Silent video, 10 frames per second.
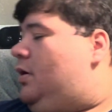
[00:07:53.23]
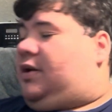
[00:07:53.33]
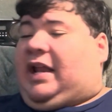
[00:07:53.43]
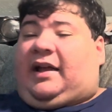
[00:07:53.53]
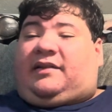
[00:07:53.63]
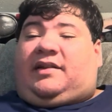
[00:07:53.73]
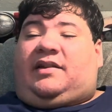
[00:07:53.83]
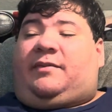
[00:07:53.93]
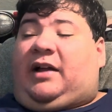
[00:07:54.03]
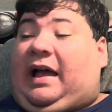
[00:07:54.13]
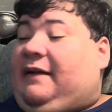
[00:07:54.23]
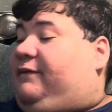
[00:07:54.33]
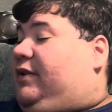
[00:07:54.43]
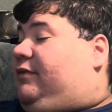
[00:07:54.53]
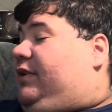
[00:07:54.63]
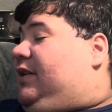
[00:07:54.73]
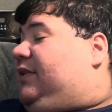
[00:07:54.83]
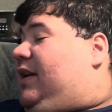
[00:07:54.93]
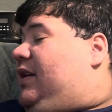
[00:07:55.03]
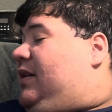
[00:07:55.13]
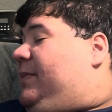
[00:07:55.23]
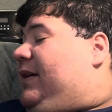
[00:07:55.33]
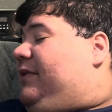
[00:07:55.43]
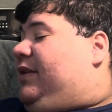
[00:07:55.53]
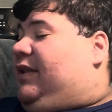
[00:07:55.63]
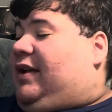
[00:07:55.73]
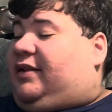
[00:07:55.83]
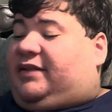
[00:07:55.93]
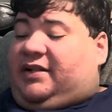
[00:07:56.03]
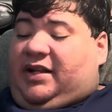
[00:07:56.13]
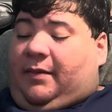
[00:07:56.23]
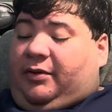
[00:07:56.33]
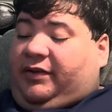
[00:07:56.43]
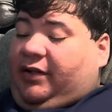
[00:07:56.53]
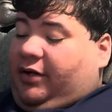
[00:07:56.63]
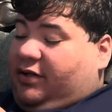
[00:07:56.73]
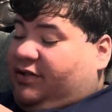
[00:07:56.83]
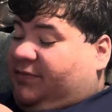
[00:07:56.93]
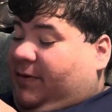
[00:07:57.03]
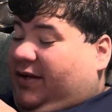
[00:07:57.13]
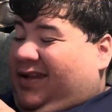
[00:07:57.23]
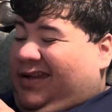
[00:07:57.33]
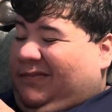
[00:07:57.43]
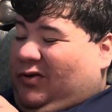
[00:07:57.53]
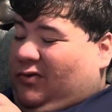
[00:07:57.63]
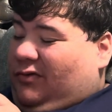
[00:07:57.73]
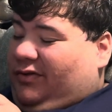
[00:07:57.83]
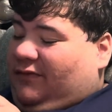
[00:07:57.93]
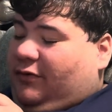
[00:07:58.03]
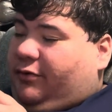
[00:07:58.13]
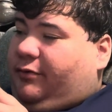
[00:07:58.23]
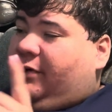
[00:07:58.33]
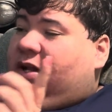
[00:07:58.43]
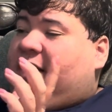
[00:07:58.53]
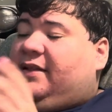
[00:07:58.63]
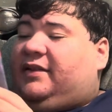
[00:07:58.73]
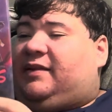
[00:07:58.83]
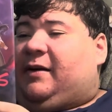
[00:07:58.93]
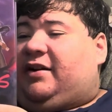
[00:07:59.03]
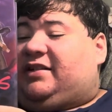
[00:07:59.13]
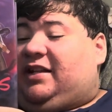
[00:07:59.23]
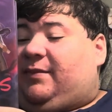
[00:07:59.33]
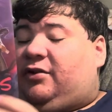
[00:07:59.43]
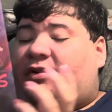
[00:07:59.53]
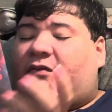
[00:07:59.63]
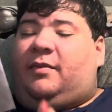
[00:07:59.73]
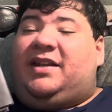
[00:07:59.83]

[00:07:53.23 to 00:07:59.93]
Next is a book I've been really excited about, and that is The Diablo's Curse by Gabe Cole Novoto. This is about a demon who doesn't want to be